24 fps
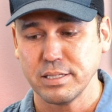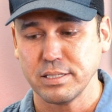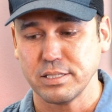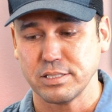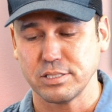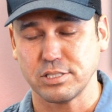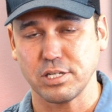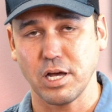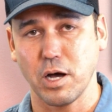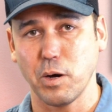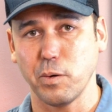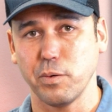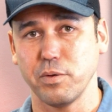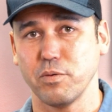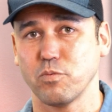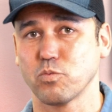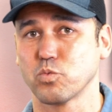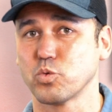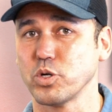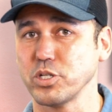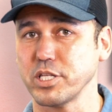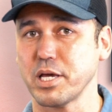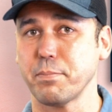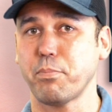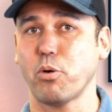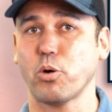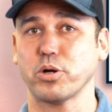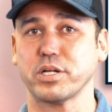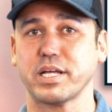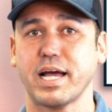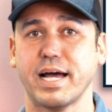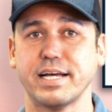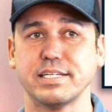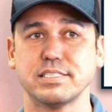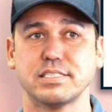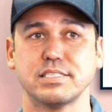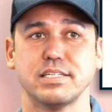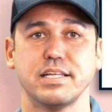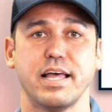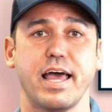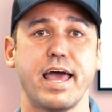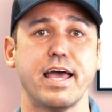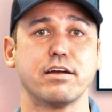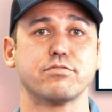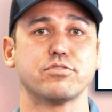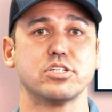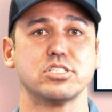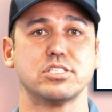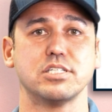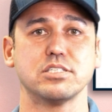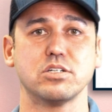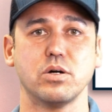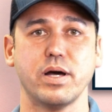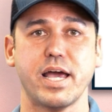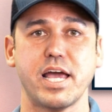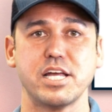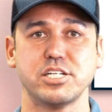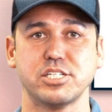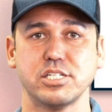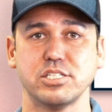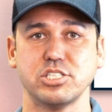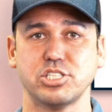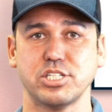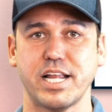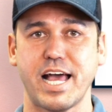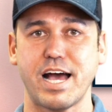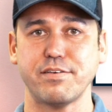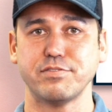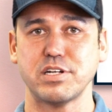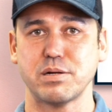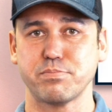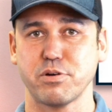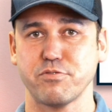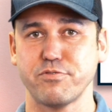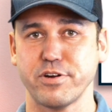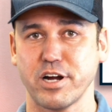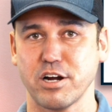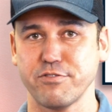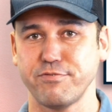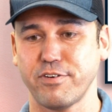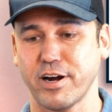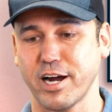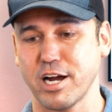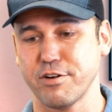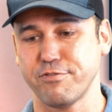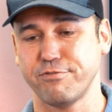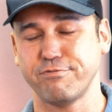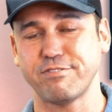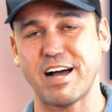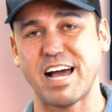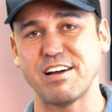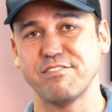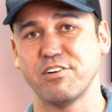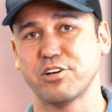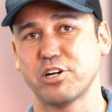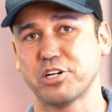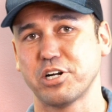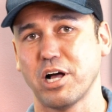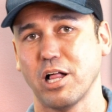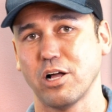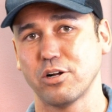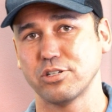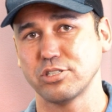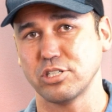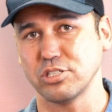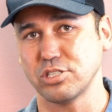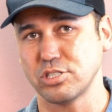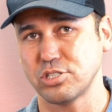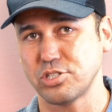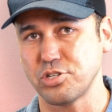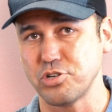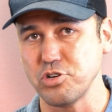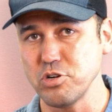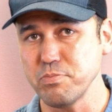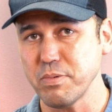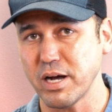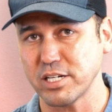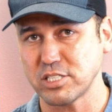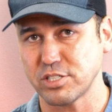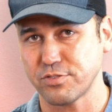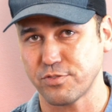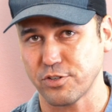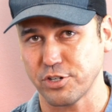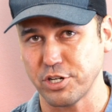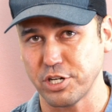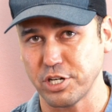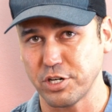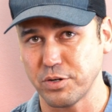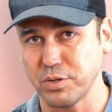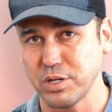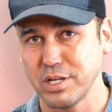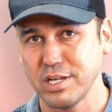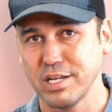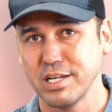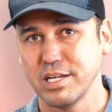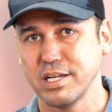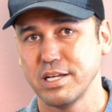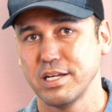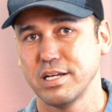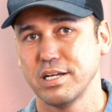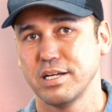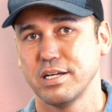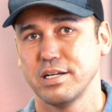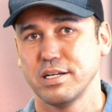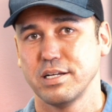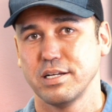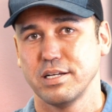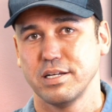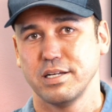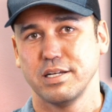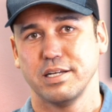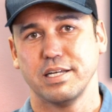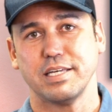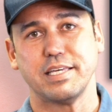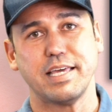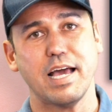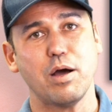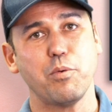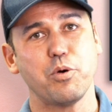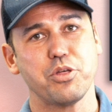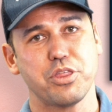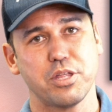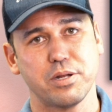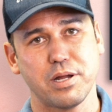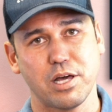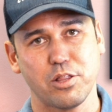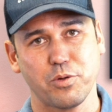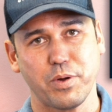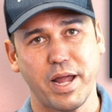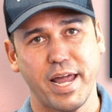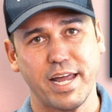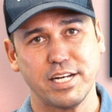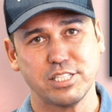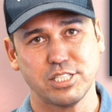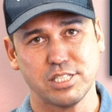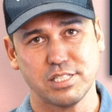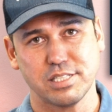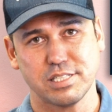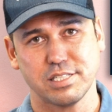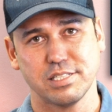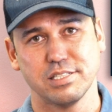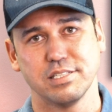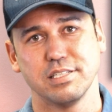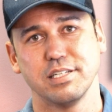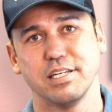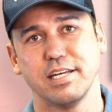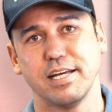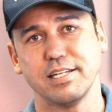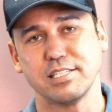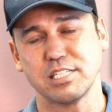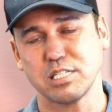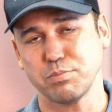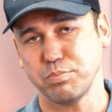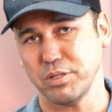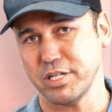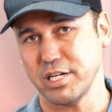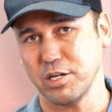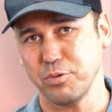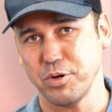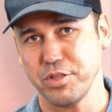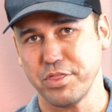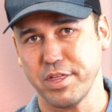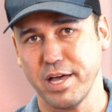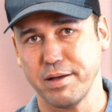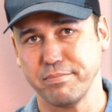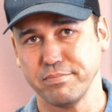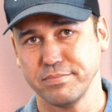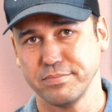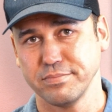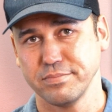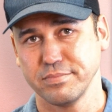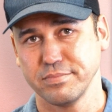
So really important, guys. Every single agent should have Number Verifier. If $500 is too much for you, get with another agent and split it with them.